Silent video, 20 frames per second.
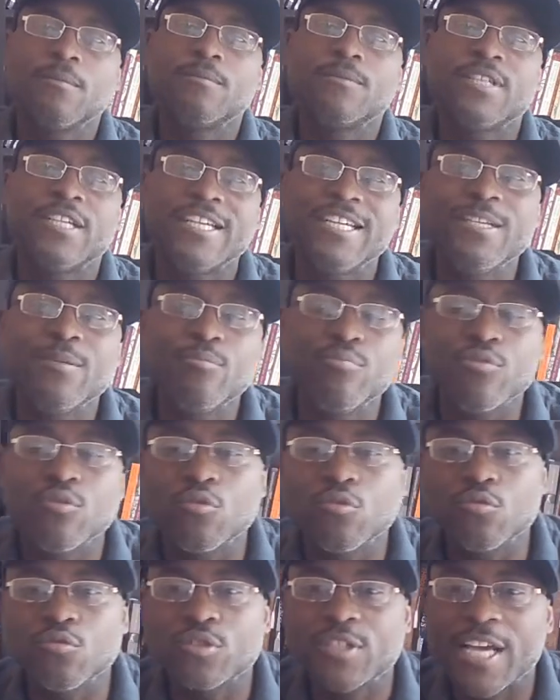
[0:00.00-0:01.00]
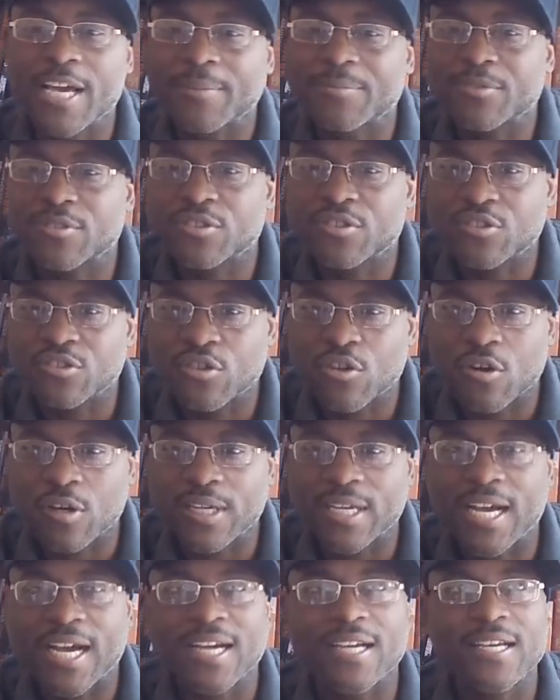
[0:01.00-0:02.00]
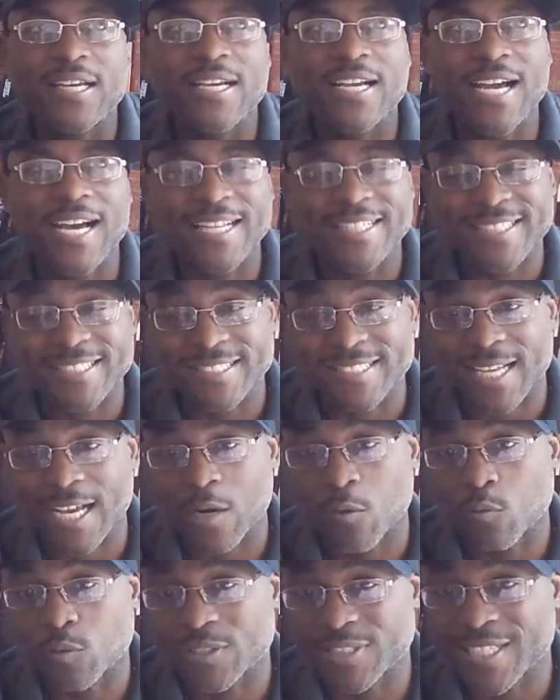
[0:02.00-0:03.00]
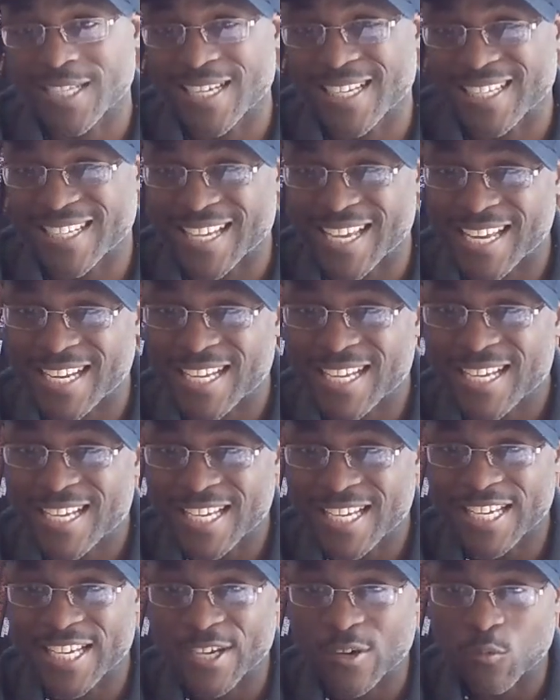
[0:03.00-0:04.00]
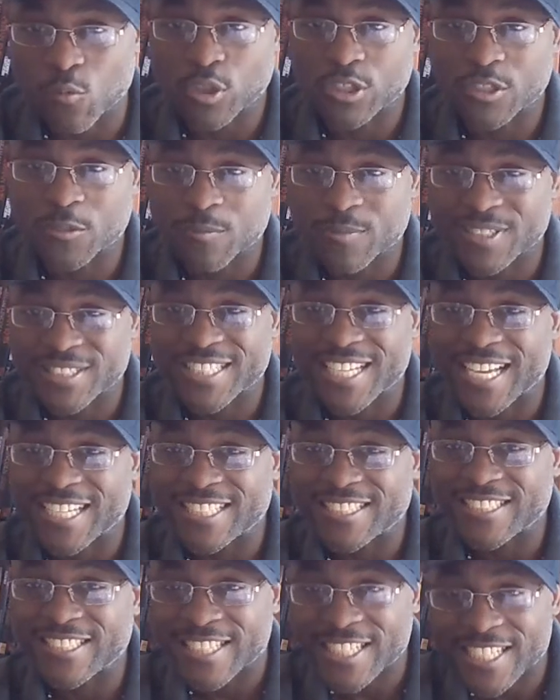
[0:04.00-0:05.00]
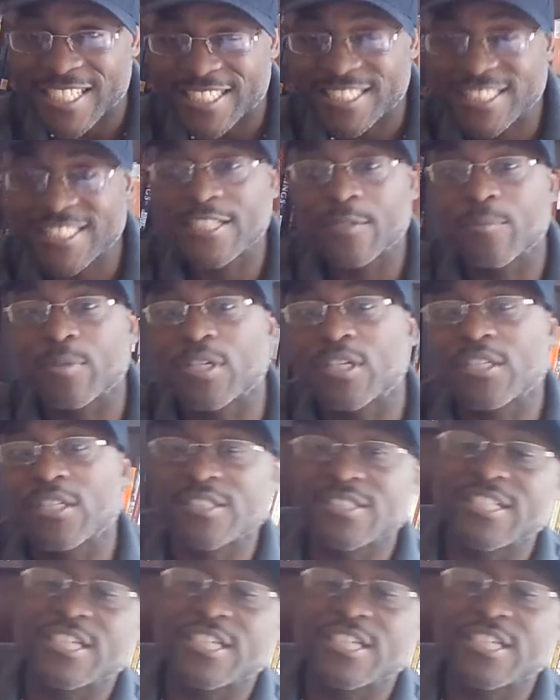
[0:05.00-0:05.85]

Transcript: the Hebrews, Captain Tazaryach and Tazaryach, were saying that it was misogynistic because